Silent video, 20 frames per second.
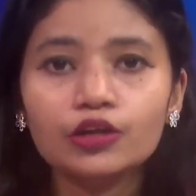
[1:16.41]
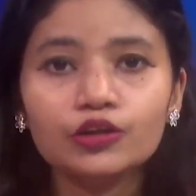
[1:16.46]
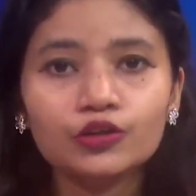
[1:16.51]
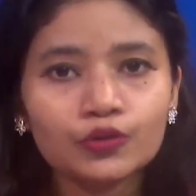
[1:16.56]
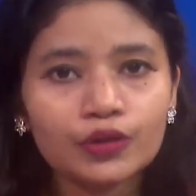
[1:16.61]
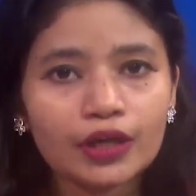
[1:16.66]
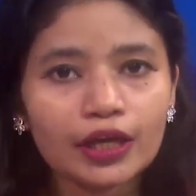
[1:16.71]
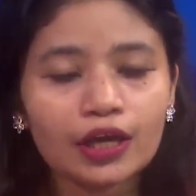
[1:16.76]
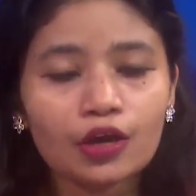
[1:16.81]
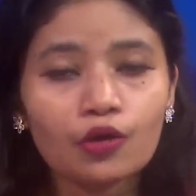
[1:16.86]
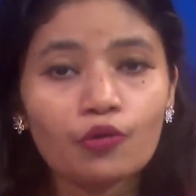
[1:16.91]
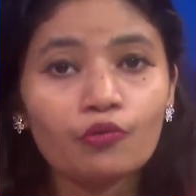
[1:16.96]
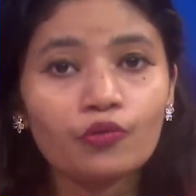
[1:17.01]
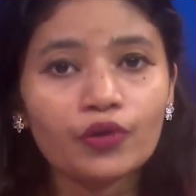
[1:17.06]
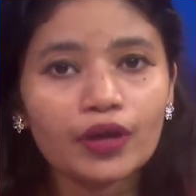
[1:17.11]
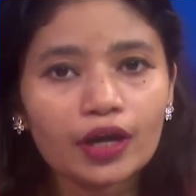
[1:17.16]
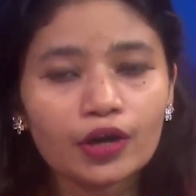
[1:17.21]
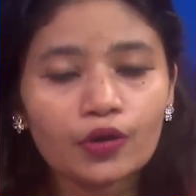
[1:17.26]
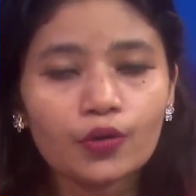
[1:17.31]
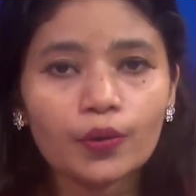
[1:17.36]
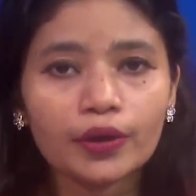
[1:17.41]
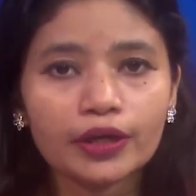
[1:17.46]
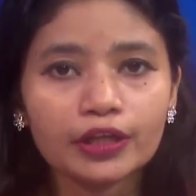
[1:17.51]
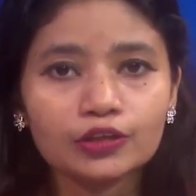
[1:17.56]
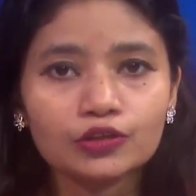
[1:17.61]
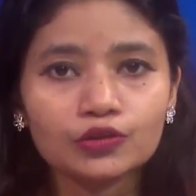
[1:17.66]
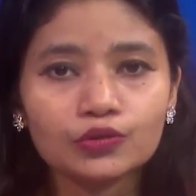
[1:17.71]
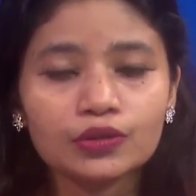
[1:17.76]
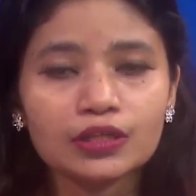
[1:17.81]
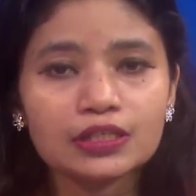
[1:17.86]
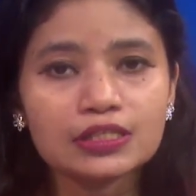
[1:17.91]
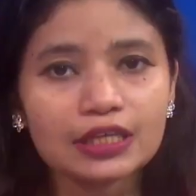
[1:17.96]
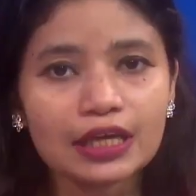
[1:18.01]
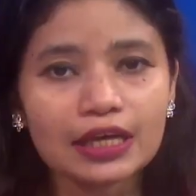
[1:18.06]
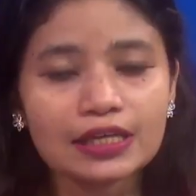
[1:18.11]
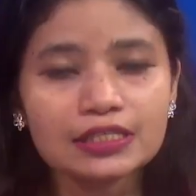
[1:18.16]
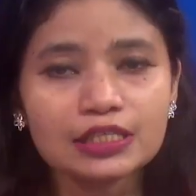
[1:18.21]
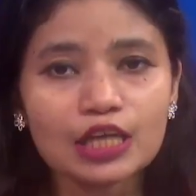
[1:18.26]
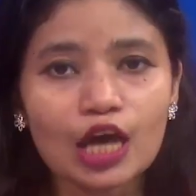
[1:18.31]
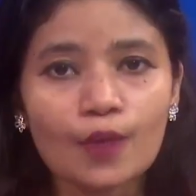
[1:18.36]
Today we are going to
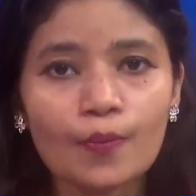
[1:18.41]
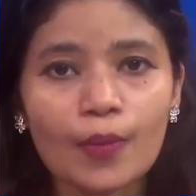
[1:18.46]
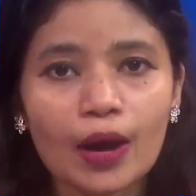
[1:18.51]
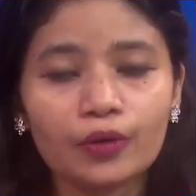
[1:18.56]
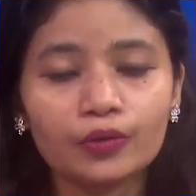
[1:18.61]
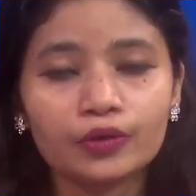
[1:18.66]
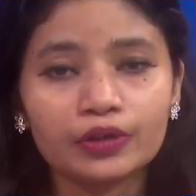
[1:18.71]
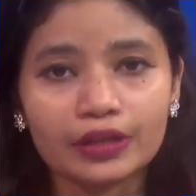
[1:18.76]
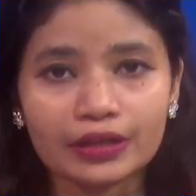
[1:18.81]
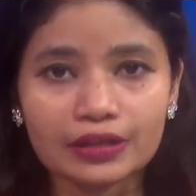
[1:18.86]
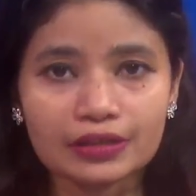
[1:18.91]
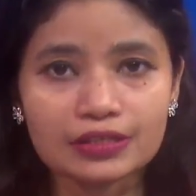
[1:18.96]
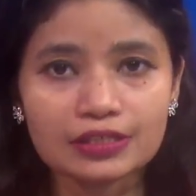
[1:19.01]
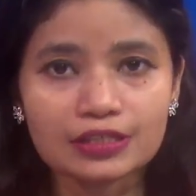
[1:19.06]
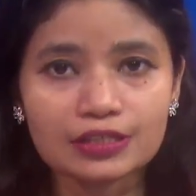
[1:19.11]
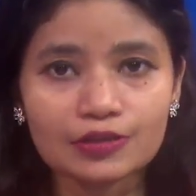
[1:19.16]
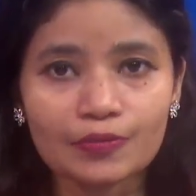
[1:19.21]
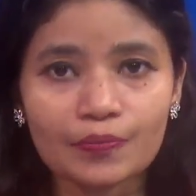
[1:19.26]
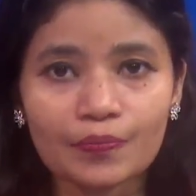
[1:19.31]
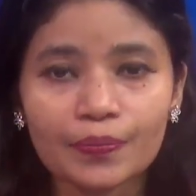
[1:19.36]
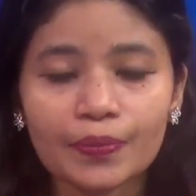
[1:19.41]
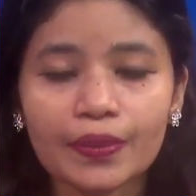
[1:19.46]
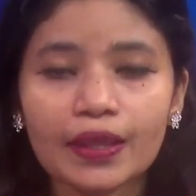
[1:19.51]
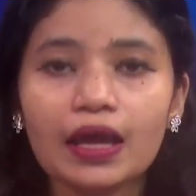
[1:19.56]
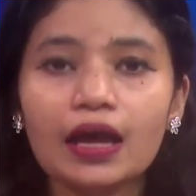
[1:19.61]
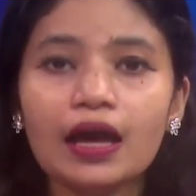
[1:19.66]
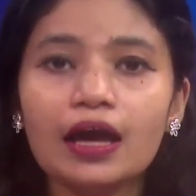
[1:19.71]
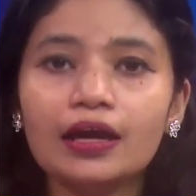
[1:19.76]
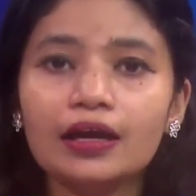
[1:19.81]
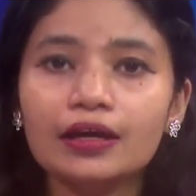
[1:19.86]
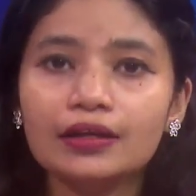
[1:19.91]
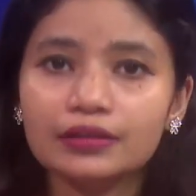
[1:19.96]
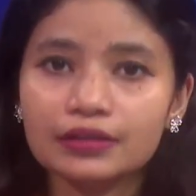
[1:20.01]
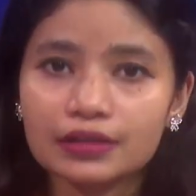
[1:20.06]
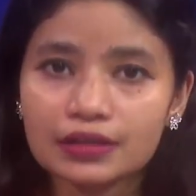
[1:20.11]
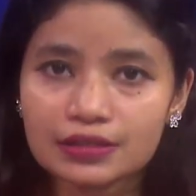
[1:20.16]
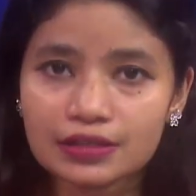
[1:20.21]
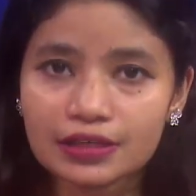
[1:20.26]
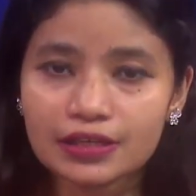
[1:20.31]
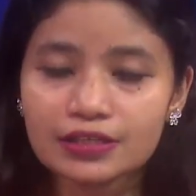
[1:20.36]
discuss about this.
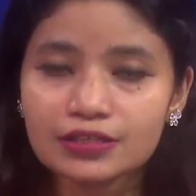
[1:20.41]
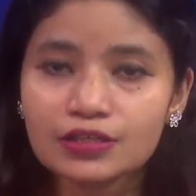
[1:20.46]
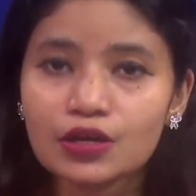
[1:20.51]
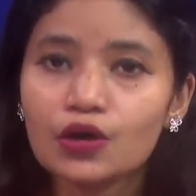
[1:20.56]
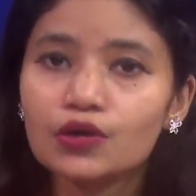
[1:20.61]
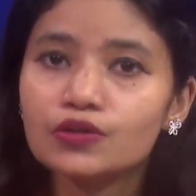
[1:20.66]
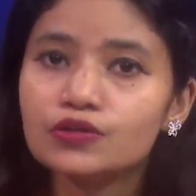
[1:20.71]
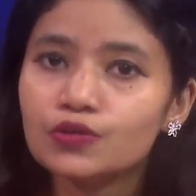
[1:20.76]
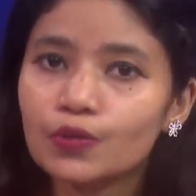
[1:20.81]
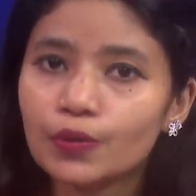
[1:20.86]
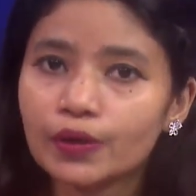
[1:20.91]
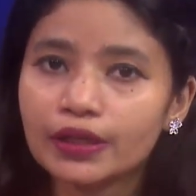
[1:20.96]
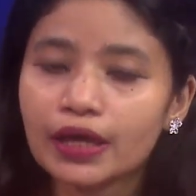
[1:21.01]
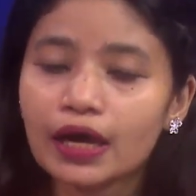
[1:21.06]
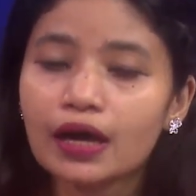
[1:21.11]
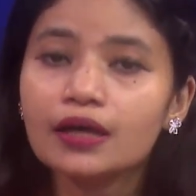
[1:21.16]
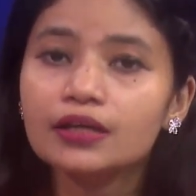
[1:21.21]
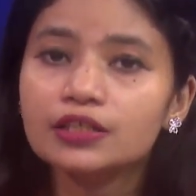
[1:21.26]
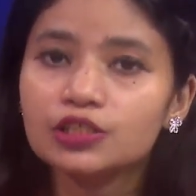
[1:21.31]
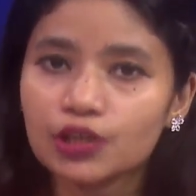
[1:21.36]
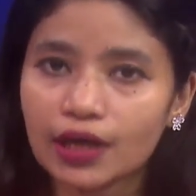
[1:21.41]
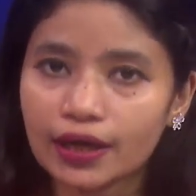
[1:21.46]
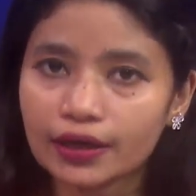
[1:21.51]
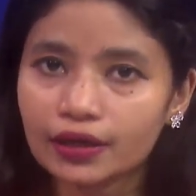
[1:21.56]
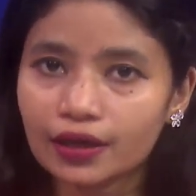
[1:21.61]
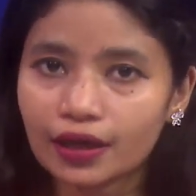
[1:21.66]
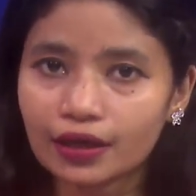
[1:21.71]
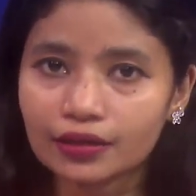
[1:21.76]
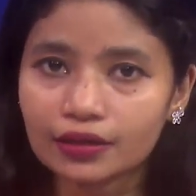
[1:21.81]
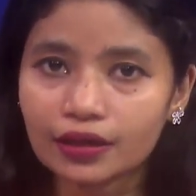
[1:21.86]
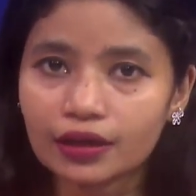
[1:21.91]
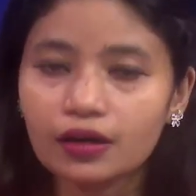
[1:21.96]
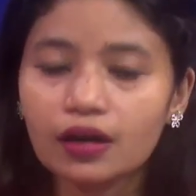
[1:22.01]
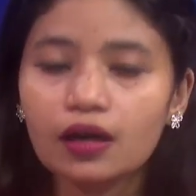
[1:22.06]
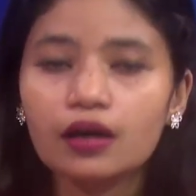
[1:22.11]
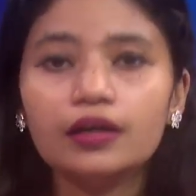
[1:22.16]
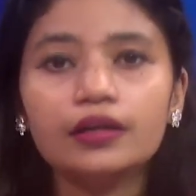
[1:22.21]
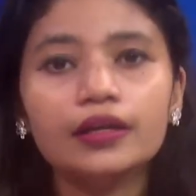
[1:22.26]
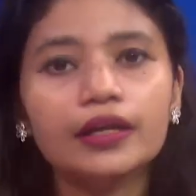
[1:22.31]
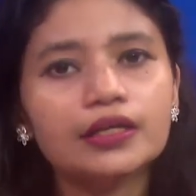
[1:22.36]
This is Soeda Shagin Akhtar,
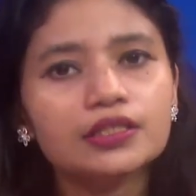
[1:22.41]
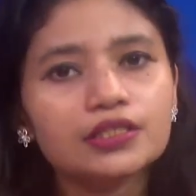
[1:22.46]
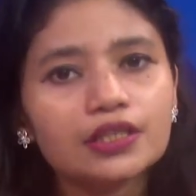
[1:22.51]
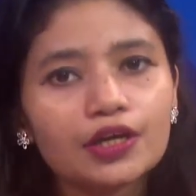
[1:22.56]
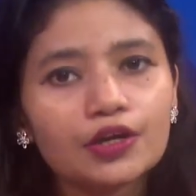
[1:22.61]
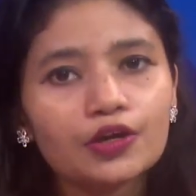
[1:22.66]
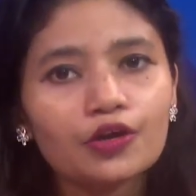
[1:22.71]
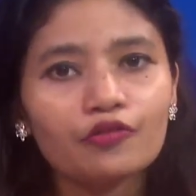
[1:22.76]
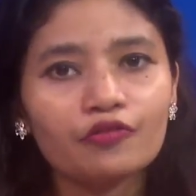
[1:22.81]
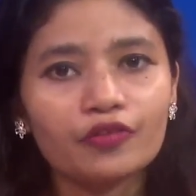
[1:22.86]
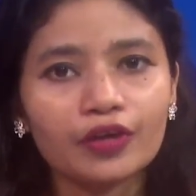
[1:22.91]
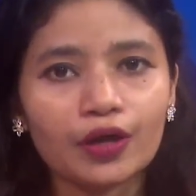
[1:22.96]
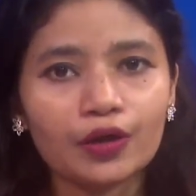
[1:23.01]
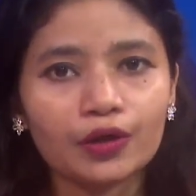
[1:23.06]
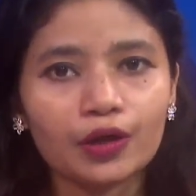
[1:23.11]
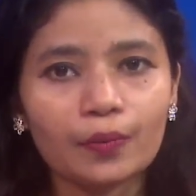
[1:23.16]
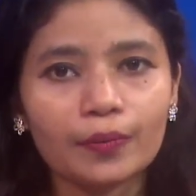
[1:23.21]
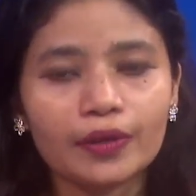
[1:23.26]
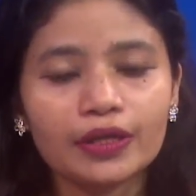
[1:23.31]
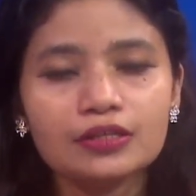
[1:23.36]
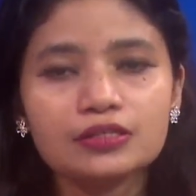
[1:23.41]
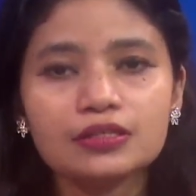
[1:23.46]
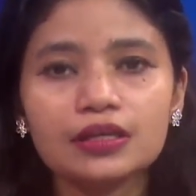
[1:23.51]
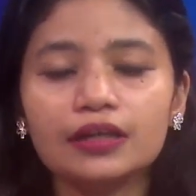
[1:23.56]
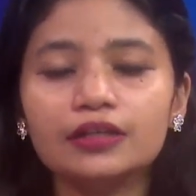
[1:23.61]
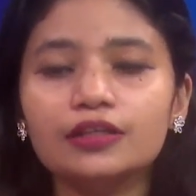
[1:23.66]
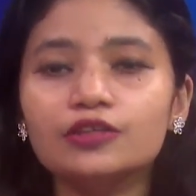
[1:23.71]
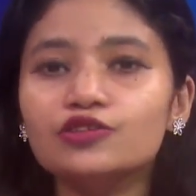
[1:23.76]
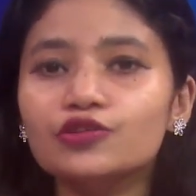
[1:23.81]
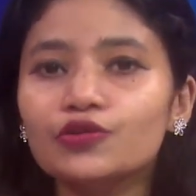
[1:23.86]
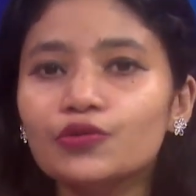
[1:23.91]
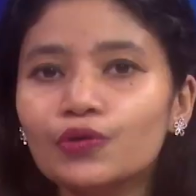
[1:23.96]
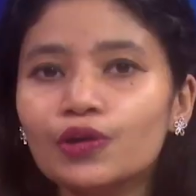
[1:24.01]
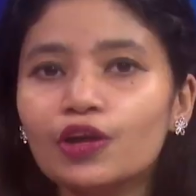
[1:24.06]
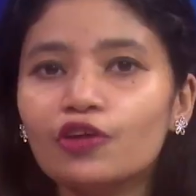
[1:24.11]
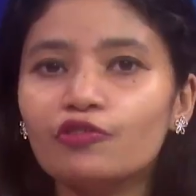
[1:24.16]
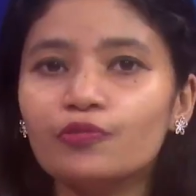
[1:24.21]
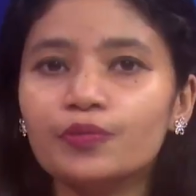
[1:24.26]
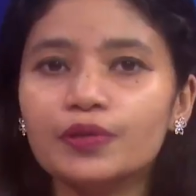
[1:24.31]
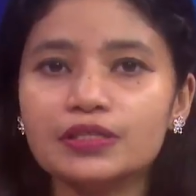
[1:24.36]
lecturer of economics at the
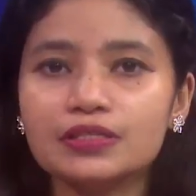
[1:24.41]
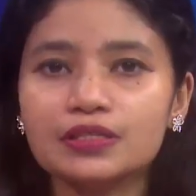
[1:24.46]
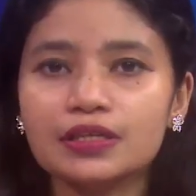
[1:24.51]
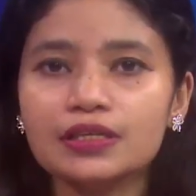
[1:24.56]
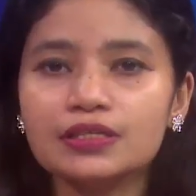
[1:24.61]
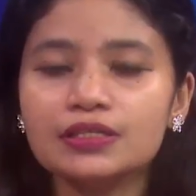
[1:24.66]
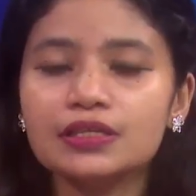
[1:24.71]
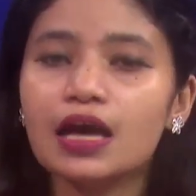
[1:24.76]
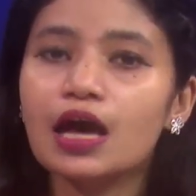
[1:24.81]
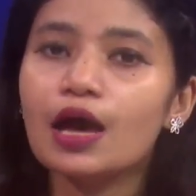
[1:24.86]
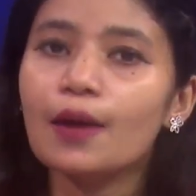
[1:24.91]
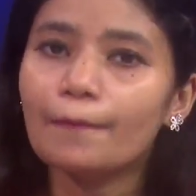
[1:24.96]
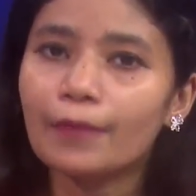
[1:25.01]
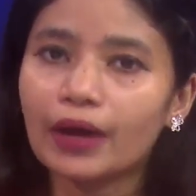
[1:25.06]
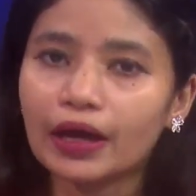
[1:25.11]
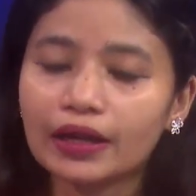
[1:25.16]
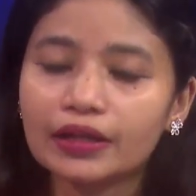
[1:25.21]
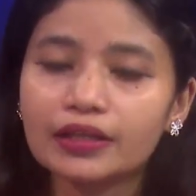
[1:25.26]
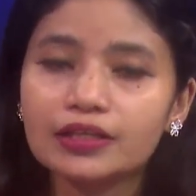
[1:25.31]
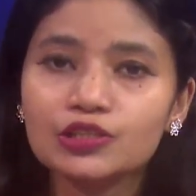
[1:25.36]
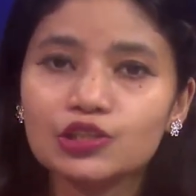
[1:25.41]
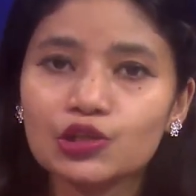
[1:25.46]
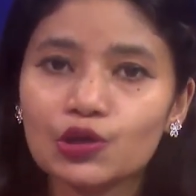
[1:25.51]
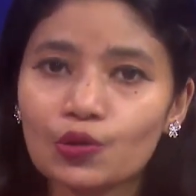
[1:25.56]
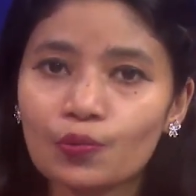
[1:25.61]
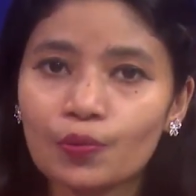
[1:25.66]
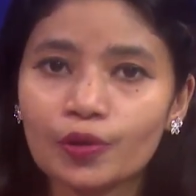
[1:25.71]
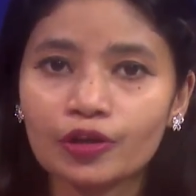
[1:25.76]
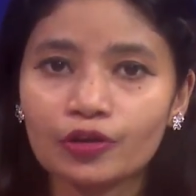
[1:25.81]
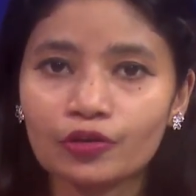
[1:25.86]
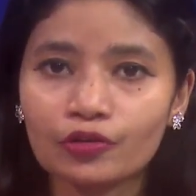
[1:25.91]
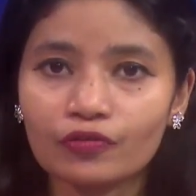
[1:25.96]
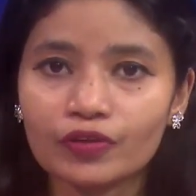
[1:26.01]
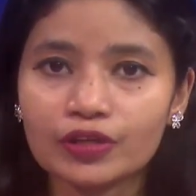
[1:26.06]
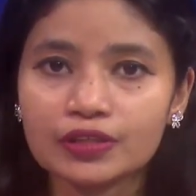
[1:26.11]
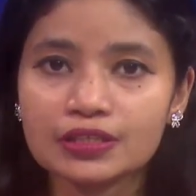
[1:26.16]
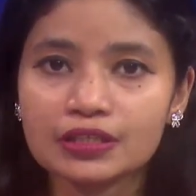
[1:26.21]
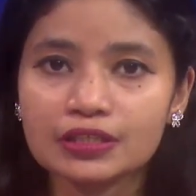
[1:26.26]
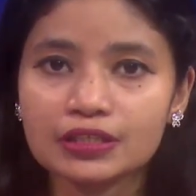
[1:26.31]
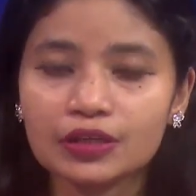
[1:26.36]
School of Business, Bangladesh Open
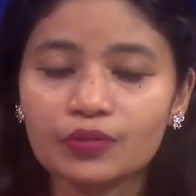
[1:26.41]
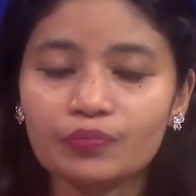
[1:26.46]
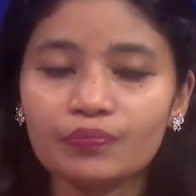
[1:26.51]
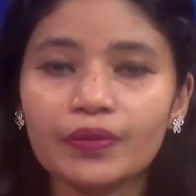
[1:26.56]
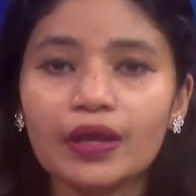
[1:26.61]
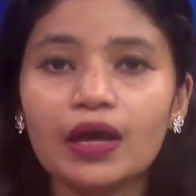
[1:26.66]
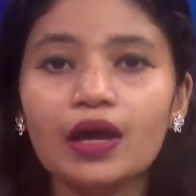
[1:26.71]
University.